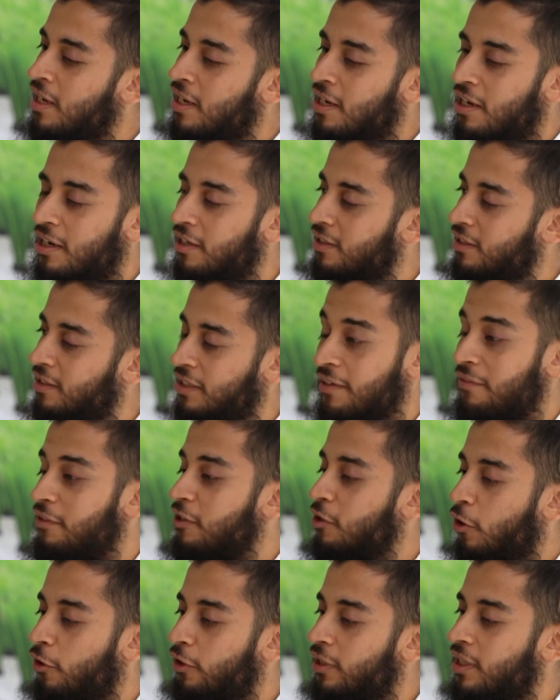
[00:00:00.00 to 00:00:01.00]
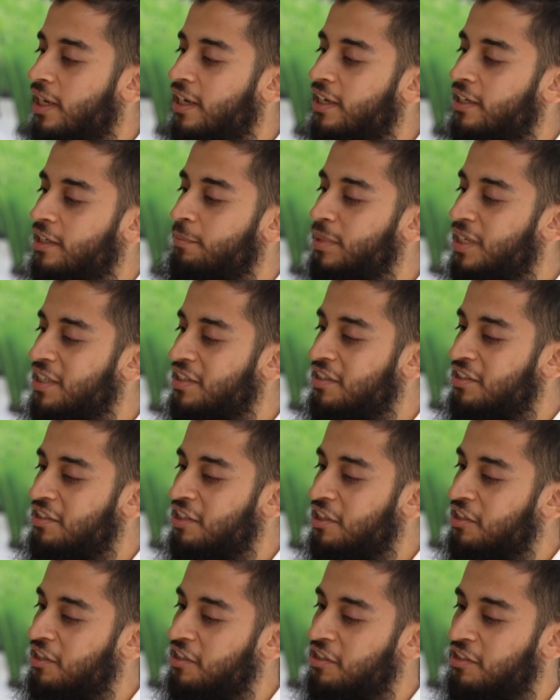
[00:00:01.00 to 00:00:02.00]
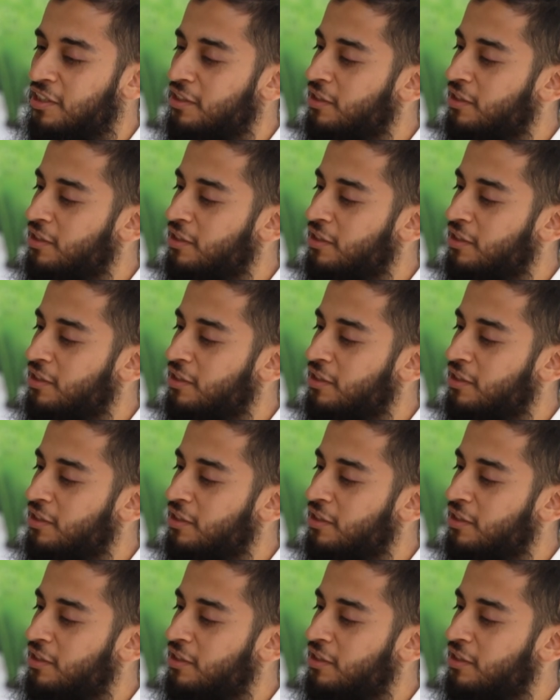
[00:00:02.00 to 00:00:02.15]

uh, even online places such as